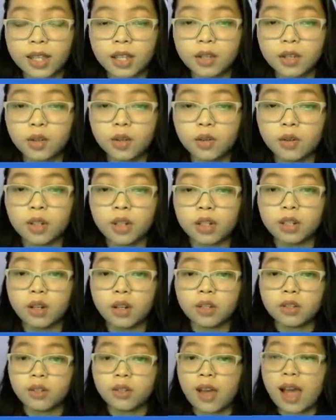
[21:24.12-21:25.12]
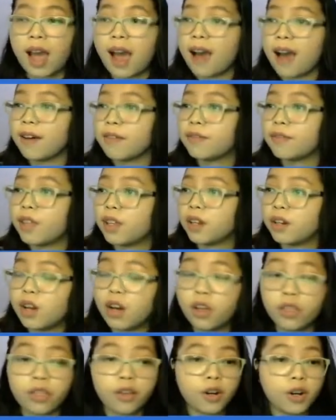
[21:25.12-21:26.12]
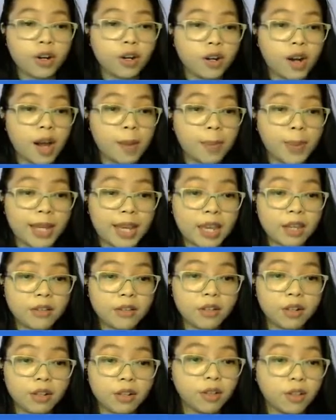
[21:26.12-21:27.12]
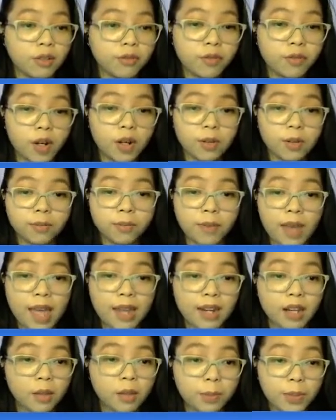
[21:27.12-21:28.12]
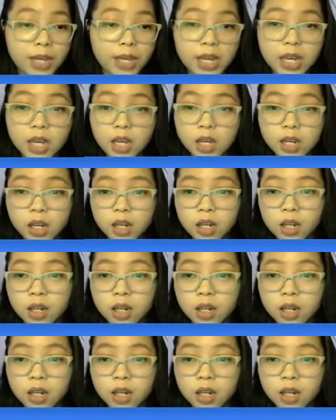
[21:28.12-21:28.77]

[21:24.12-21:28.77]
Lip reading: And then you can also have another application from NLP.